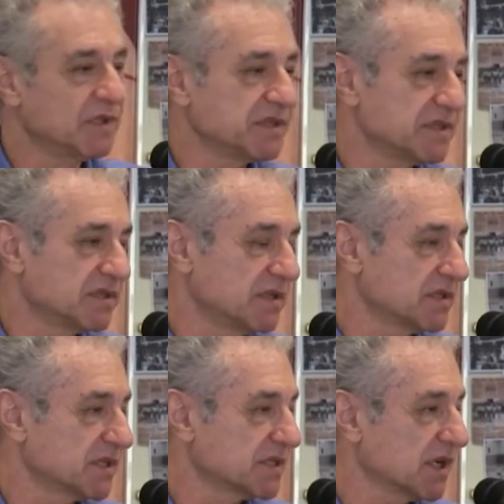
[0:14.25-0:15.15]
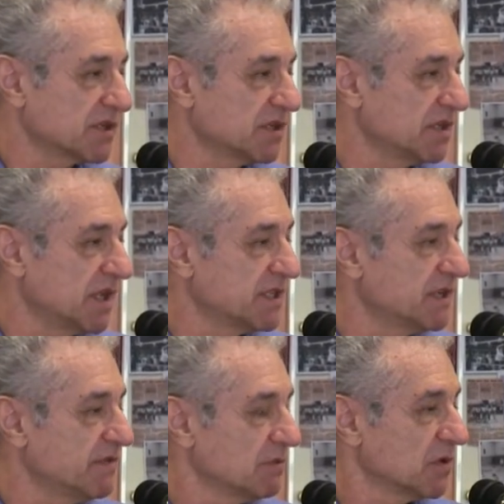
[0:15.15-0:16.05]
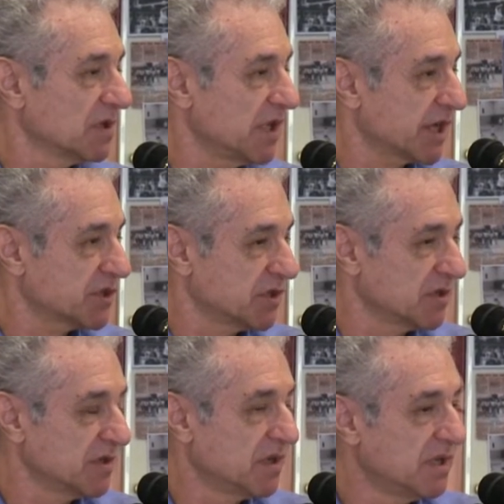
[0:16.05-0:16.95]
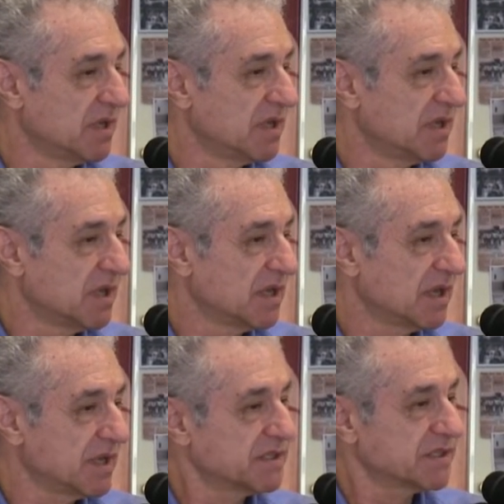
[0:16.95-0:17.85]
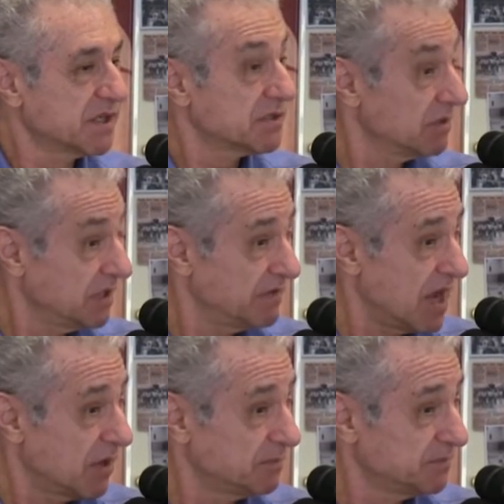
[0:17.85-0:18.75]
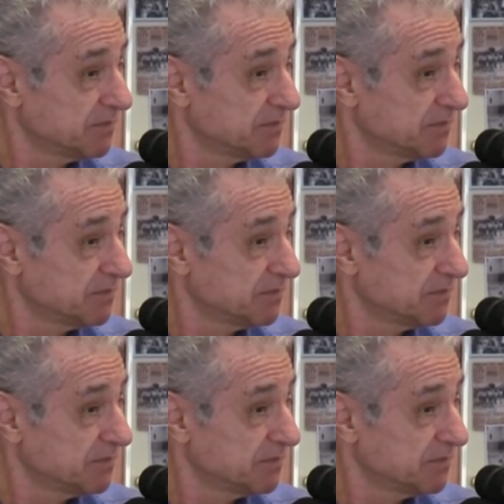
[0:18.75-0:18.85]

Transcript: listen to this discussion as if it were a lecture, I suggest you leave now.